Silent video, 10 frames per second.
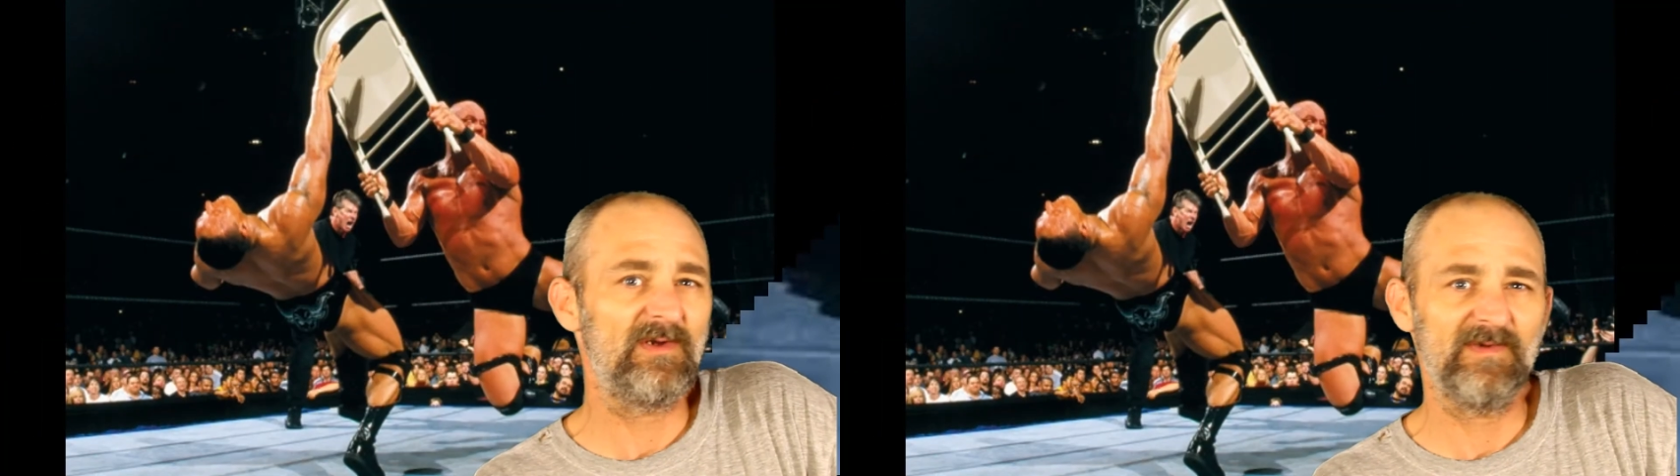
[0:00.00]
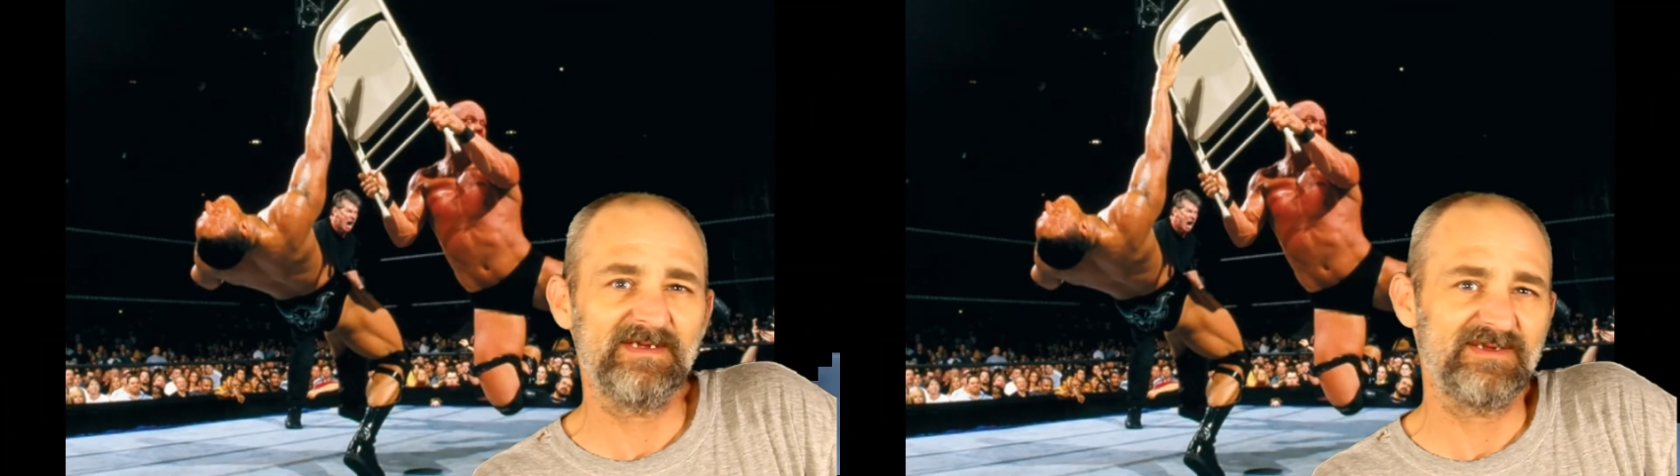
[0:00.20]

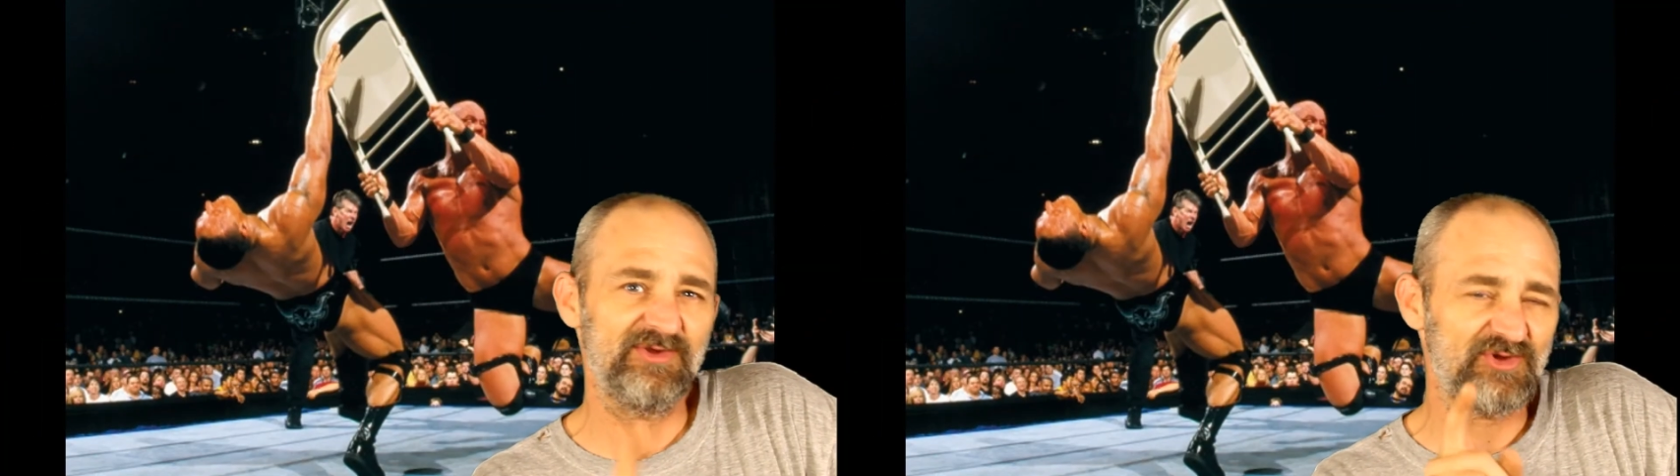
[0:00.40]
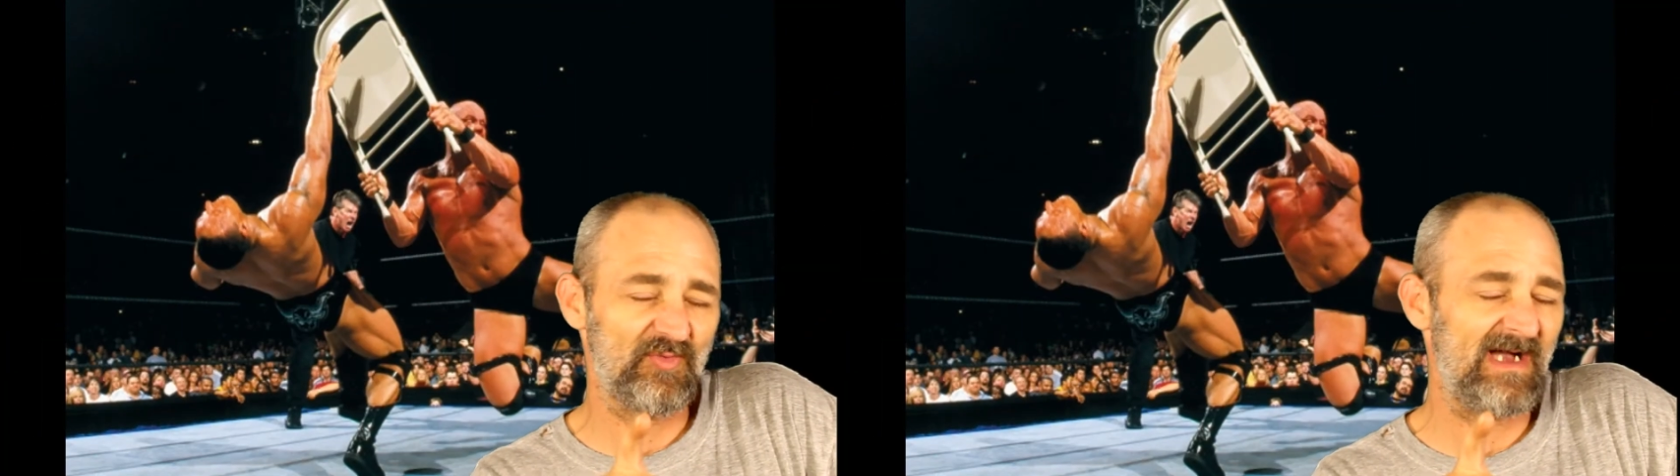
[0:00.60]
reason
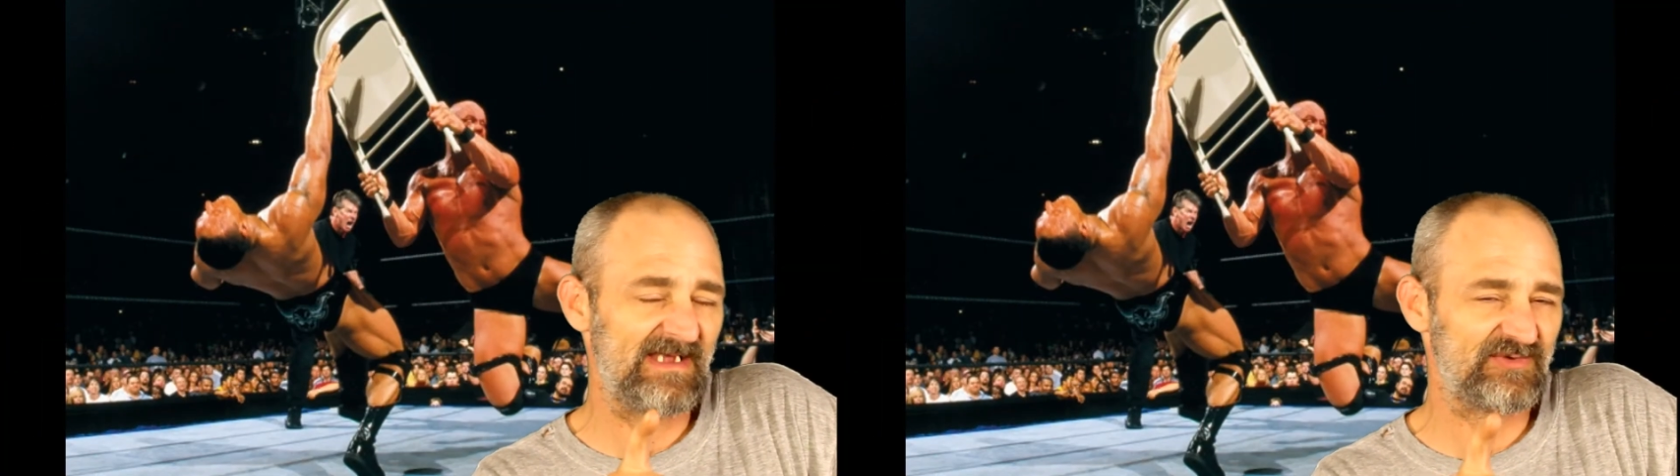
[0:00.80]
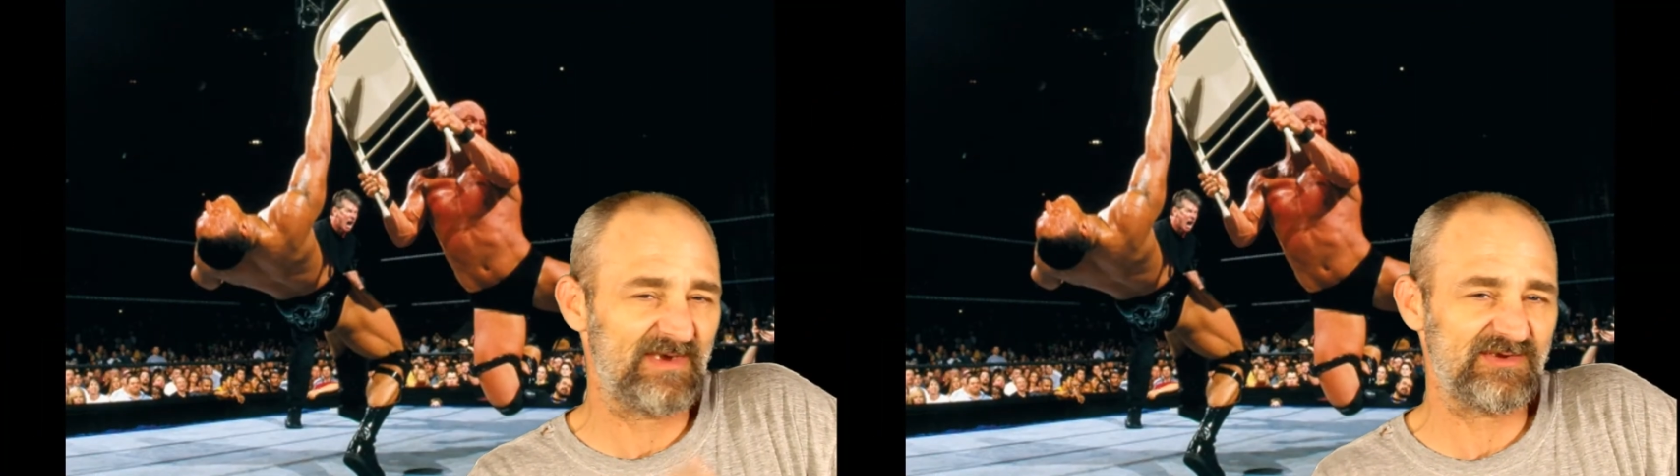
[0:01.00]
you should
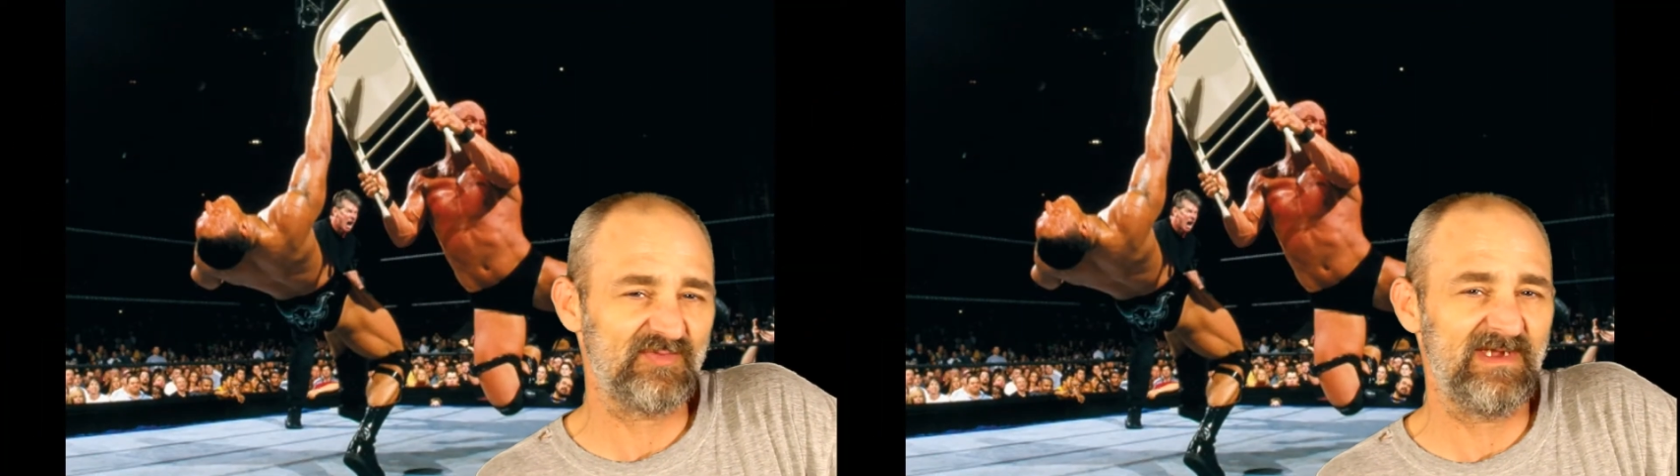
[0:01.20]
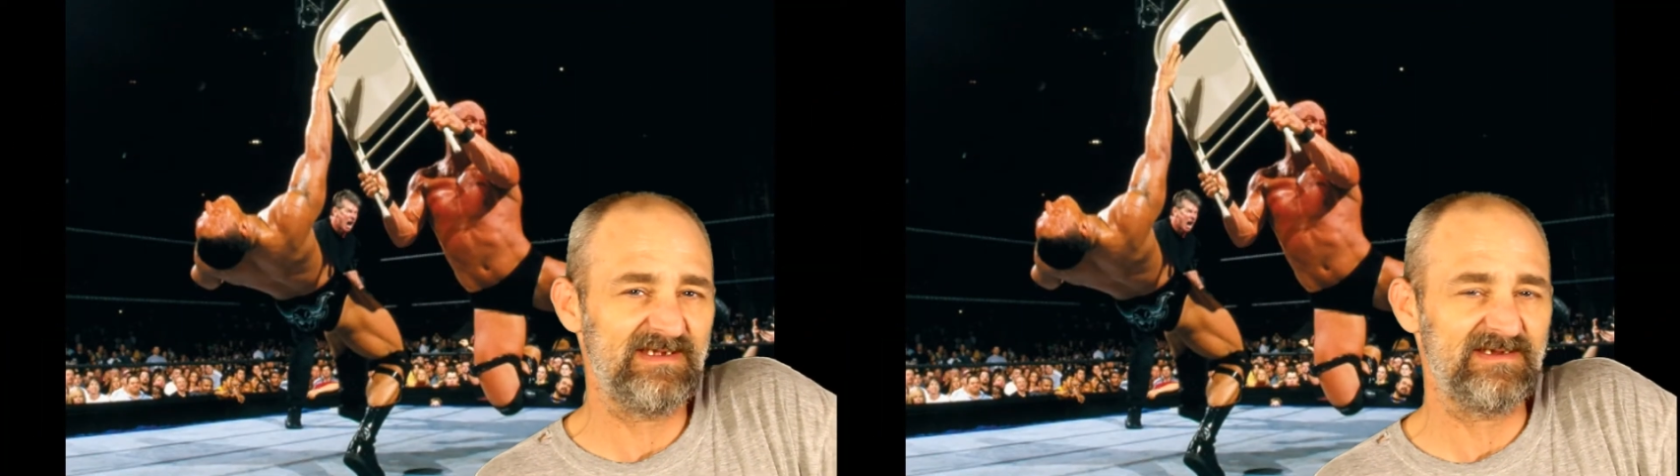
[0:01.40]
watch
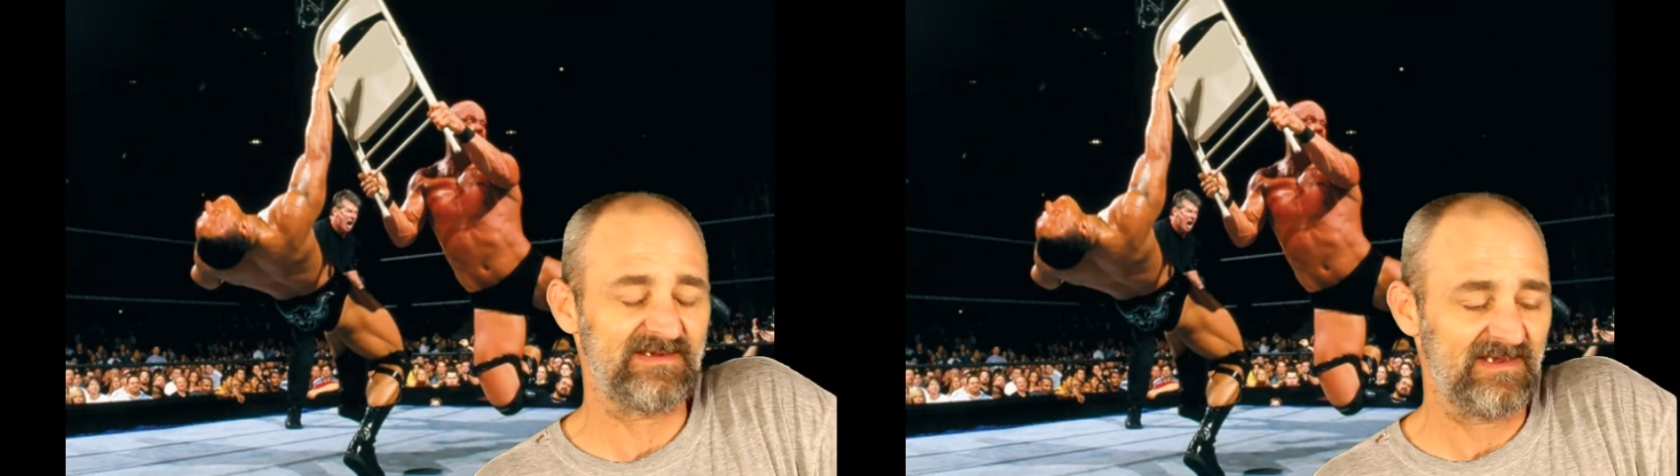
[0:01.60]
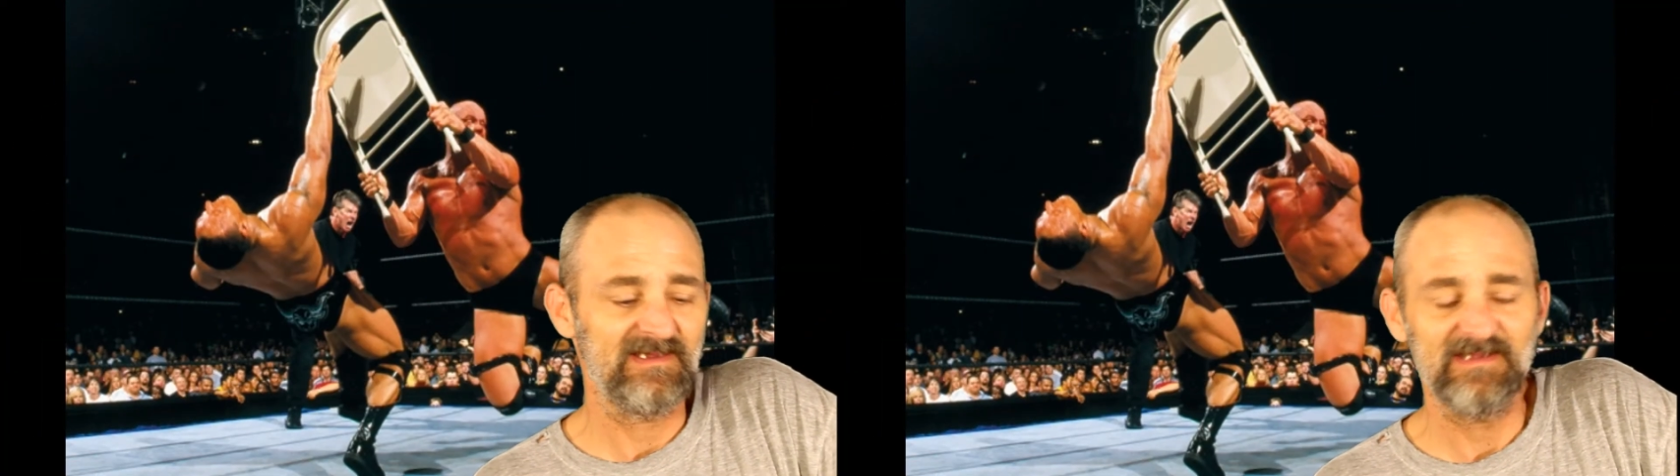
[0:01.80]

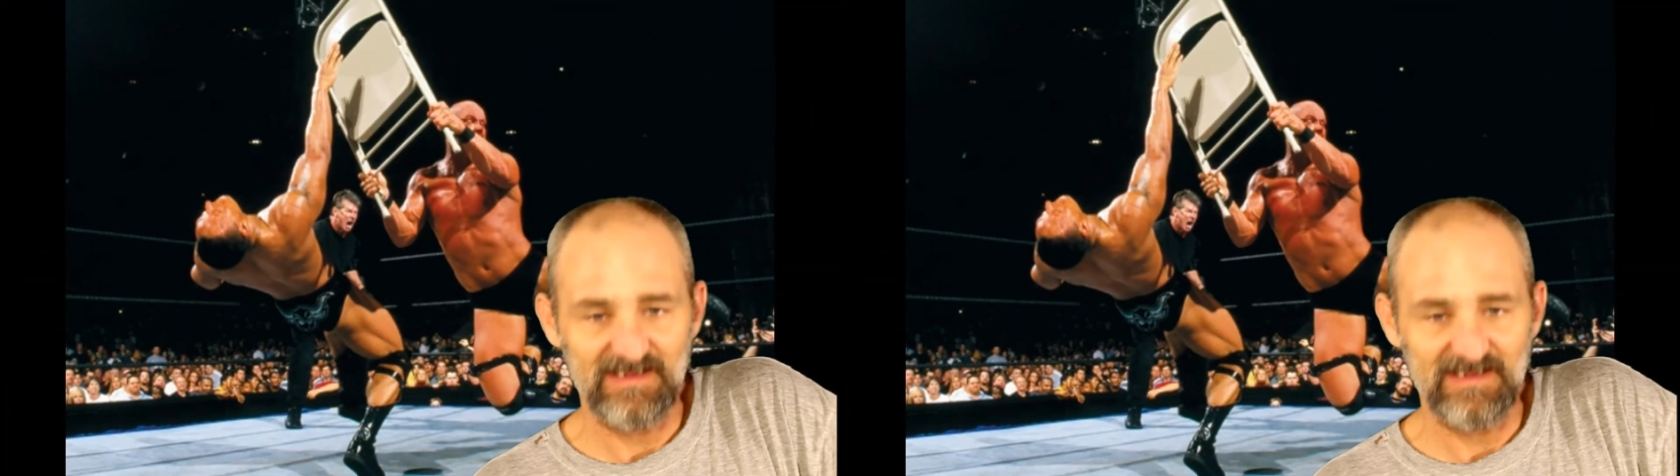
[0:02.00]
WrestleMania